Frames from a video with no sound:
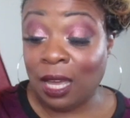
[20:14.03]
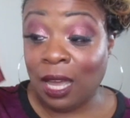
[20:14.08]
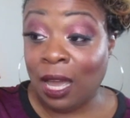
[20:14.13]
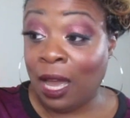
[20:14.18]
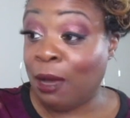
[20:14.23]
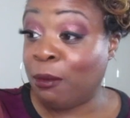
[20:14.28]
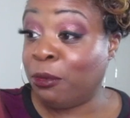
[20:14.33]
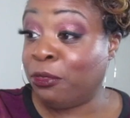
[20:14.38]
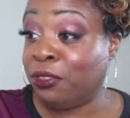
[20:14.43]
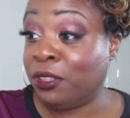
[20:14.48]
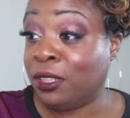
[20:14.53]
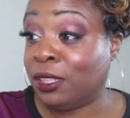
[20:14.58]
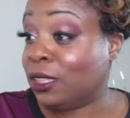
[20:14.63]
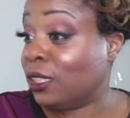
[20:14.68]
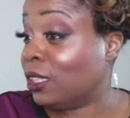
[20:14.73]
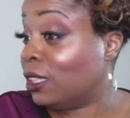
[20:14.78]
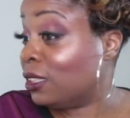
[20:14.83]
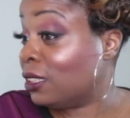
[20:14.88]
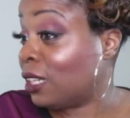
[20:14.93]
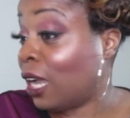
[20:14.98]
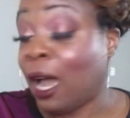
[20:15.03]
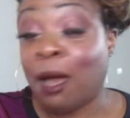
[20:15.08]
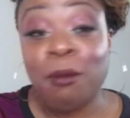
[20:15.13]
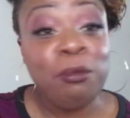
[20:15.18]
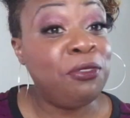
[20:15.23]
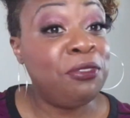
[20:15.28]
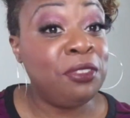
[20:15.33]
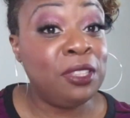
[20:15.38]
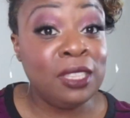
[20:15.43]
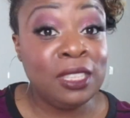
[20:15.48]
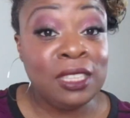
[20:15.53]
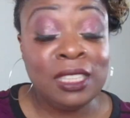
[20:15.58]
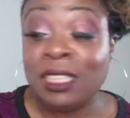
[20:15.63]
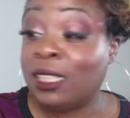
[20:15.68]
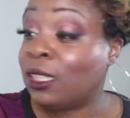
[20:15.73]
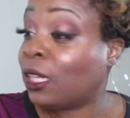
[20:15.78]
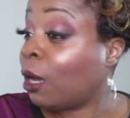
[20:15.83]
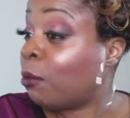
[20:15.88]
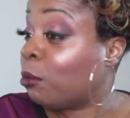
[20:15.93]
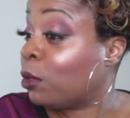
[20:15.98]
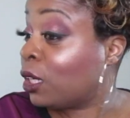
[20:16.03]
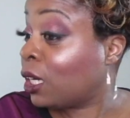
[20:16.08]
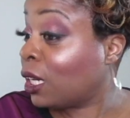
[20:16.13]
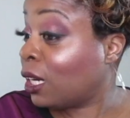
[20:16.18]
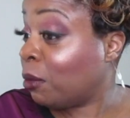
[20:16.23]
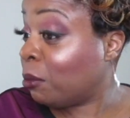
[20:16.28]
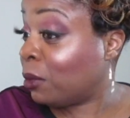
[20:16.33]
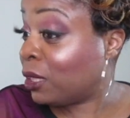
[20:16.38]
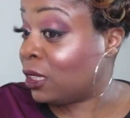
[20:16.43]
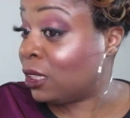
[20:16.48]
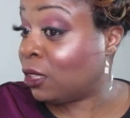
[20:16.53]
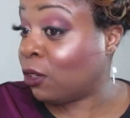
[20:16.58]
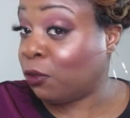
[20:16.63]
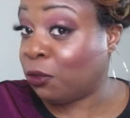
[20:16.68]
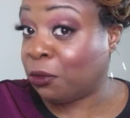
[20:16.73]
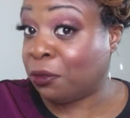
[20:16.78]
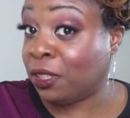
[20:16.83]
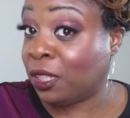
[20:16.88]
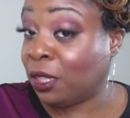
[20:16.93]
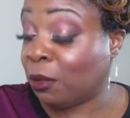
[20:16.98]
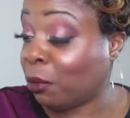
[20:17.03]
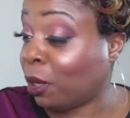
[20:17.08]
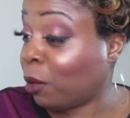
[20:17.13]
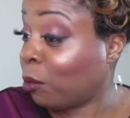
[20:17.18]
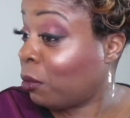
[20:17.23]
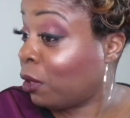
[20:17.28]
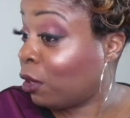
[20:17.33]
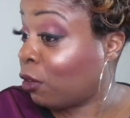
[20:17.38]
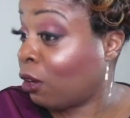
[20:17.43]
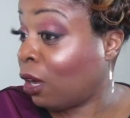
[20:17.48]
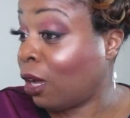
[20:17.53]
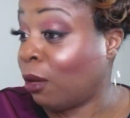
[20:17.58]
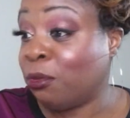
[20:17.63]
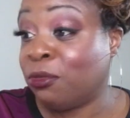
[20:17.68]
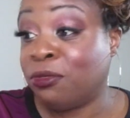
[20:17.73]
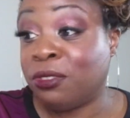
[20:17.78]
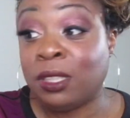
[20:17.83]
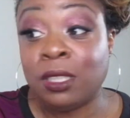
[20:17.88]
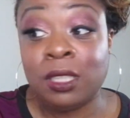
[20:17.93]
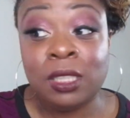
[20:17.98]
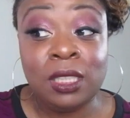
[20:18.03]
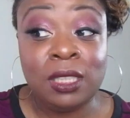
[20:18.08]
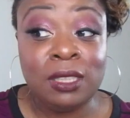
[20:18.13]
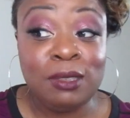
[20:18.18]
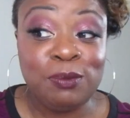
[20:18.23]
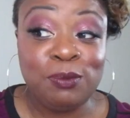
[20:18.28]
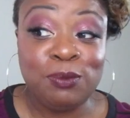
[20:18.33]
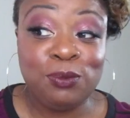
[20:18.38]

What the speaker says: I'm feeling it. I'm feeling it. I'm looking at myself over here in my mirror. I'm feeling it.